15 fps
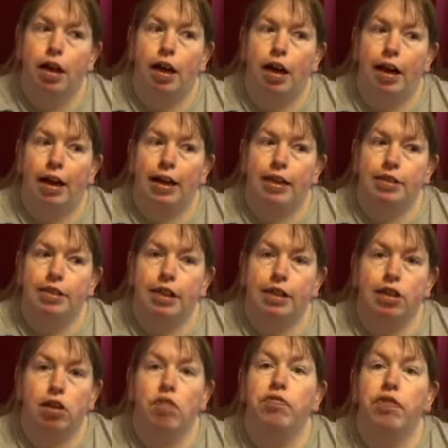and they
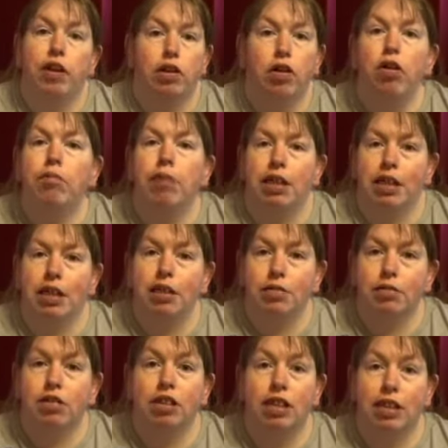sold for a lot of money,
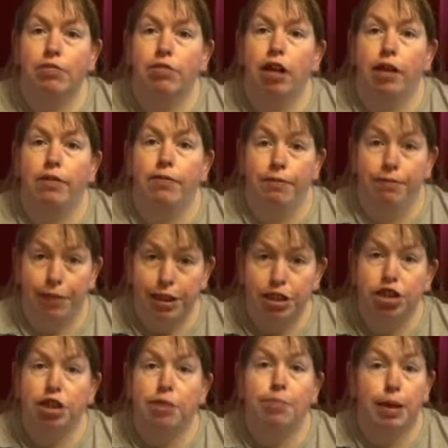because these were like
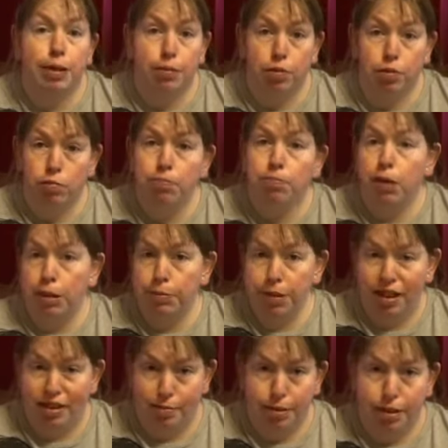vintage Baby Born, Baby
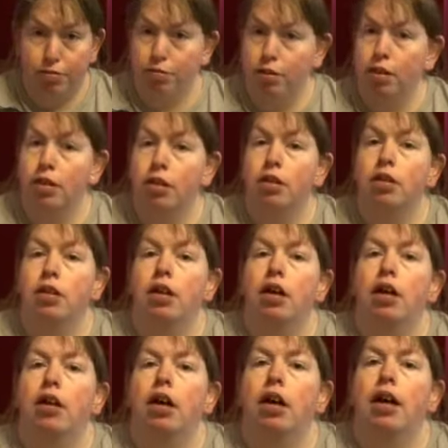Annabelle.
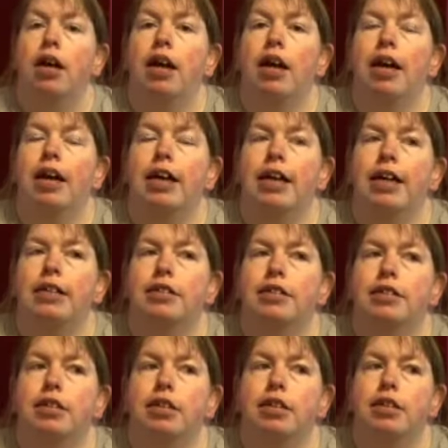
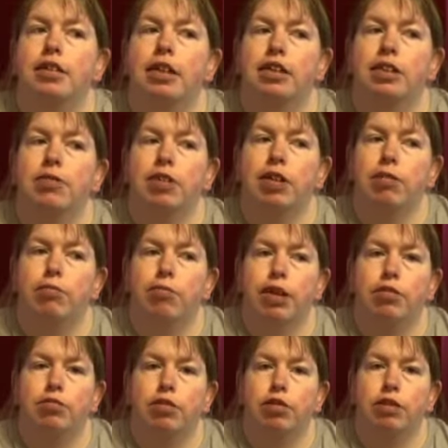And then she was like,
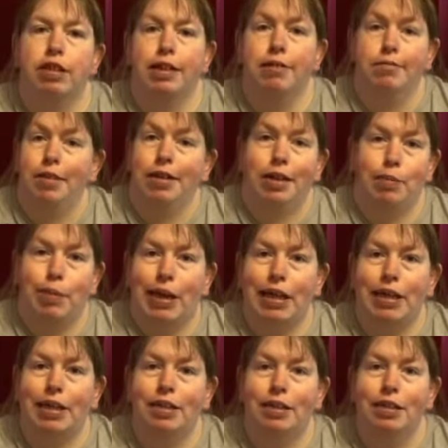well, you can have my eBay.
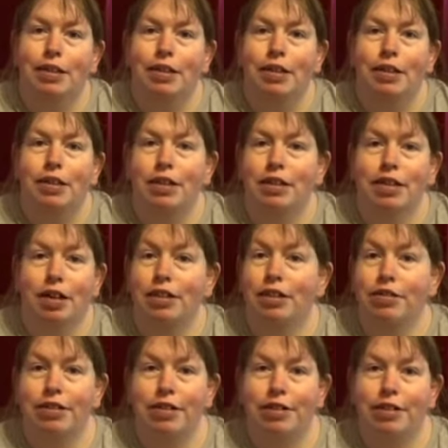Like, I
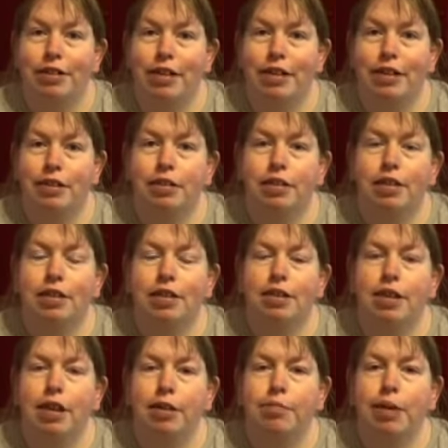don't use it.
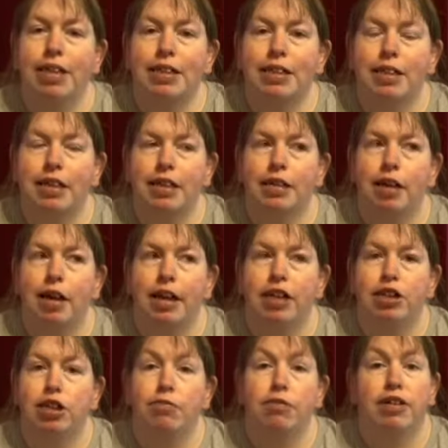So basically, I
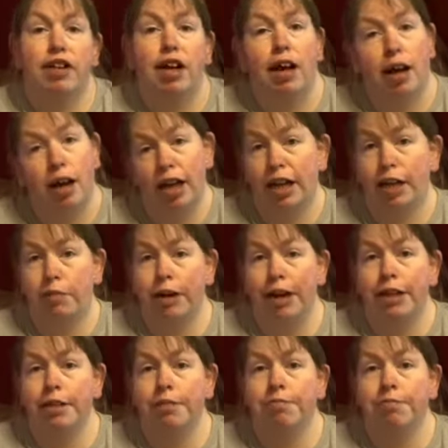ended up with her eBay.